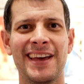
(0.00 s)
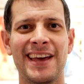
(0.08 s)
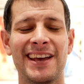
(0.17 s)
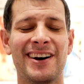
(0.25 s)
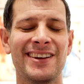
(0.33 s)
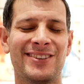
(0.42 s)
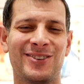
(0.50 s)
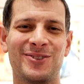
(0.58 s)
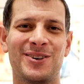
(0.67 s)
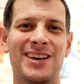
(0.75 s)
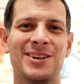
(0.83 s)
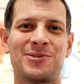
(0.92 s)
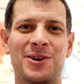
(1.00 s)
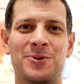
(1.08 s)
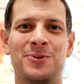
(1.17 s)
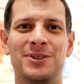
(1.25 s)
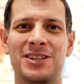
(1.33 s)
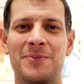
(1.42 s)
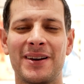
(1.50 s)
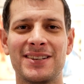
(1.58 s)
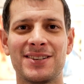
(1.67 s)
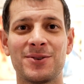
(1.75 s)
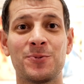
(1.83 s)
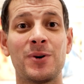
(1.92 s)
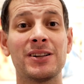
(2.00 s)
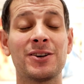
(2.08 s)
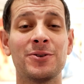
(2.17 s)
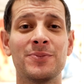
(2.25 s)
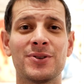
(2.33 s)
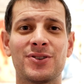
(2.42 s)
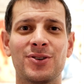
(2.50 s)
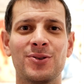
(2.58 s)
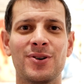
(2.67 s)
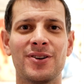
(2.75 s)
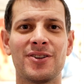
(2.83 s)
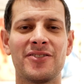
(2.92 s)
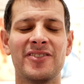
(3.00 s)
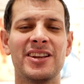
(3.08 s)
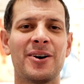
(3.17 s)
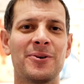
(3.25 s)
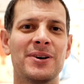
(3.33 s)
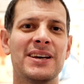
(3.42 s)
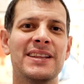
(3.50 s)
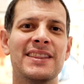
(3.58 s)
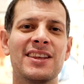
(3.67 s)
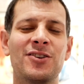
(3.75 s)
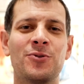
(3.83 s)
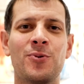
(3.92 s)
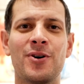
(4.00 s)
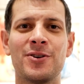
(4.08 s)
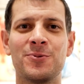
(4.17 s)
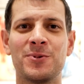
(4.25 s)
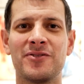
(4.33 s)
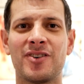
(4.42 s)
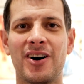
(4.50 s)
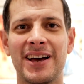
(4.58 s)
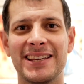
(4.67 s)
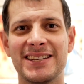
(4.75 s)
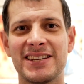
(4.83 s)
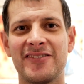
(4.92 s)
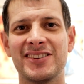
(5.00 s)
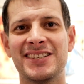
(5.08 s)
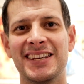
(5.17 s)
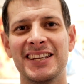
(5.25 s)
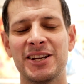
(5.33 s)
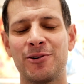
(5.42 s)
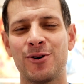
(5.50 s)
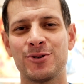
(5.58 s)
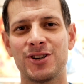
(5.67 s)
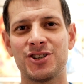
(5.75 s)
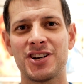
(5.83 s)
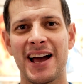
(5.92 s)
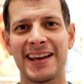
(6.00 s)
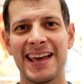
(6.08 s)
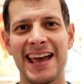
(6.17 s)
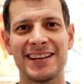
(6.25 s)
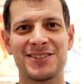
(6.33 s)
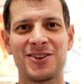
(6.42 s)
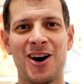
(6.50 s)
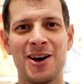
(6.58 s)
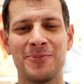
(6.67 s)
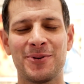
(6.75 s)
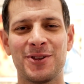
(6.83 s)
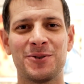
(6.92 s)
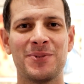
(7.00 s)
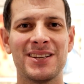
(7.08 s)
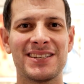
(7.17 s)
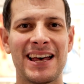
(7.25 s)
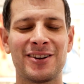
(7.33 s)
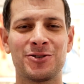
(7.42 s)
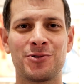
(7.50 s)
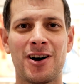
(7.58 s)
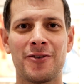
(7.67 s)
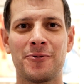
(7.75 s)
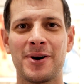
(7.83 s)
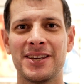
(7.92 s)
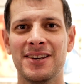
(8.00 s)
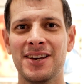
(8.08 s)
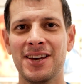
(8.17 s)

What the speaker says: Hey guys, Luke here, Tranquility Base. Welcome to another video. In this one, we've got a 17-year-old Jag X Type that's been sat in a driveway